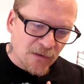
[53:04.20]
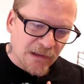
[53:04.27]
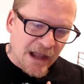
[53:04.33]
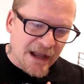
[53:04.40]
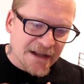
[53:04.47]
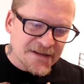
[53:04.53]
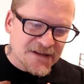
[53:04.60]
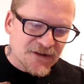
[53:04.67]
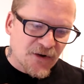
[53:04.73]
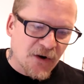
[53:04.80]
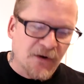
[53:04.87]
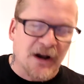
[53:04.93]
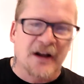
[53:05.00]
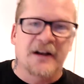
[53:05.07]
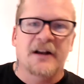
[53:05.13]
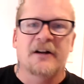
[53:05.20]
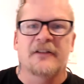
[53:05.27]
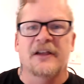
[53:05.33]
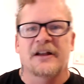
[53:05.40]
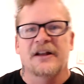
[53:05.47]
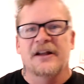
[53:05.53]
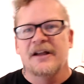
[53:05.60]
line stroke on here
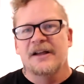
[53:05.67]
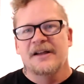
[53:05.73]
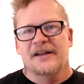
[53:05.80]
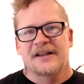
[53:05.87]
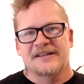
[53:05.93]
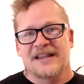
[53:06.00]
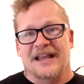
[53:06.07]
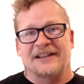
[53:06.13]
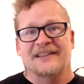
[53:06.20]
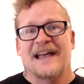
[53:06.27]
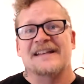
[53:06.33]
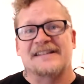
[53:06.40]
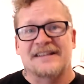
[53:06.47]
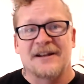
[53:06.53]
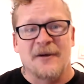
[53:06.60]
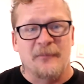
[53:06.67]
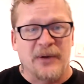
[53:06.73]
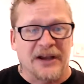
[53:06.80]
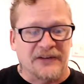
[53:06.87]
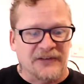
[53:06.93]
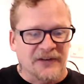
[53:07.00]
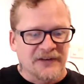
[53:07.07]
that is like less than a
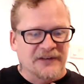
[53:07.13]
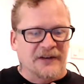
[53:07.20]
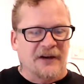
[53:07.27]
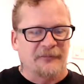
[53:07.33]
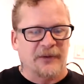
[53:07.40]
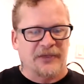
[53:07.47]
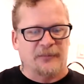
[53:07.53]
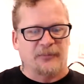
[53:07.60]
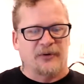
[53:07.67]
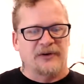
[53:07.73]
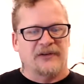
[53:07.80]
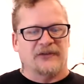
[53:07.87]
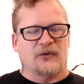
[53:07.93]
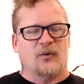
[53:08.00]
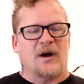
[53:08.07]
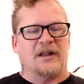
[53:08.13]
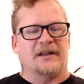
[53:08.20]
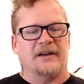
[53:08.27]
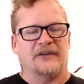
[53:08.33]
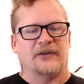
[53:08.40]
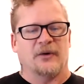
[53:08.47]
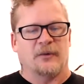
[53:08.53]
pixel and stuff, but the print is
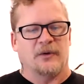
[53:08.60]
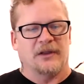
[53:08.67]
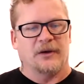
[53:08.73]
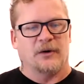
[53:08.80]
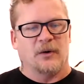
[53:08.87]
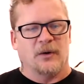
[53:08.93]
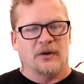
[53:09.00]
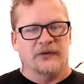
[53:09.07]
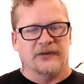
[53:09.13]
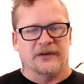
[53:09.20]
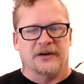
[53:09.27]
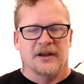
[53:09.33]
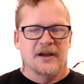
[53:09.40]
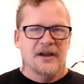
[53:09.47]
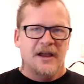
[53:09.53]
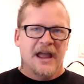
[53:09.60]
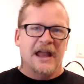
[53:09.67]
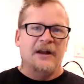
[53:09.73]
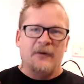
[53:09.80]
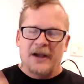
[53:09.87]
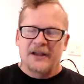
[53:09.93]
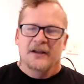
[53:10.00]
quality, so it really holds.
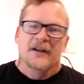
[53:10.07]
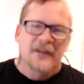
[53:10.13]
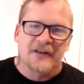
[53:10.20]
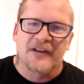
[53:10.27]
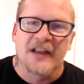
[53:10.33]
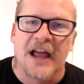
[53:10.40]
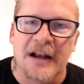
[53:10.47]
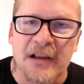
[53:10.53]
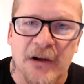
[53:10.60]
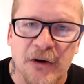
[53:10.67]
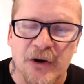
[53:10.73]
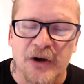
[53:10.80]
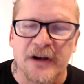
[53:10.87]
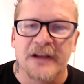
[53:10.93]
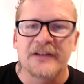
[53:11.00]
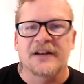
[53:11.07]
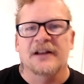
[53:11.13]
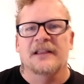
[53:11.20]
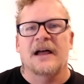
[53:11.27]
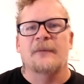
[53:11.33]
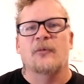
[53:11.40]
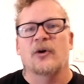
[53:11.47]
Anyway, there's a lot of little goodies and a
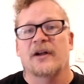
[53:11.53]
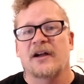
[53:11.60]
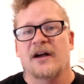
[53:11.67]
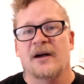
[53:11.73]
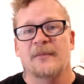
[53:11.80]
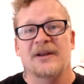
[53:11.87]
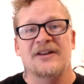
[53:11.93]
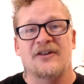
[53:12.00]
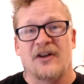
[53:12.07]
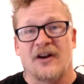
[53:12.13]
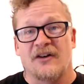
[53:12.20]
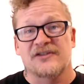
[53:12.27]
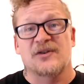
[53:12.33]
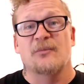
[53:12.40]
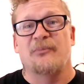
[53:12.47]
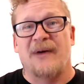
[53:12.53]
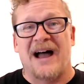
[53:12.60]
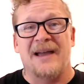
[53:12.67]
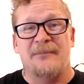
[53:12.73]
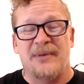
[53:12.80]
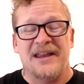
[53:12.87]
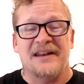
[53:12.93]
lot more to come. And you can also
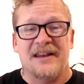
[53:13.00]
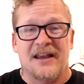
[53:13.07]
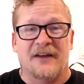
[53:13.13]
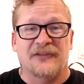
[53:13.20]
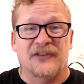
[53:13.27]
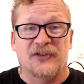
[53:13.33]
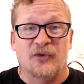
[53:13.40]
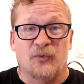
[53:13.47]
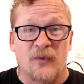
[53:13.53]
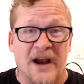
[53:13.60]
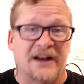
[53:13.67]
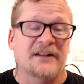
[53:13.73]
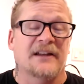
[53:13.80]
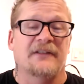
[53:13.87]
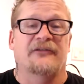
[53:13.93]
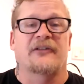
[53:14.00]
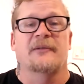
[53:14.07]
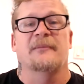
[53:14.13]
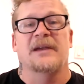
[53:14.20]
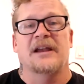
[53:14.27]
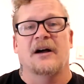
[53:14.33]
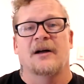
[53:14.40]
buy P D Fs directly from
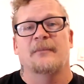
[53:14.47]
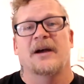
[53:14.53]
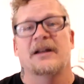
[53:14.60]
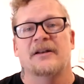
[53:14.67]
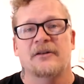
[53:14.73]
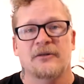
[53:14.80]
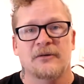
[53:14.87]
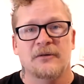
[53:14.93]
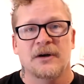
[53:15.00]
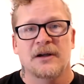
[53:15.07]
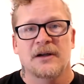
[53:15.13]
me on my new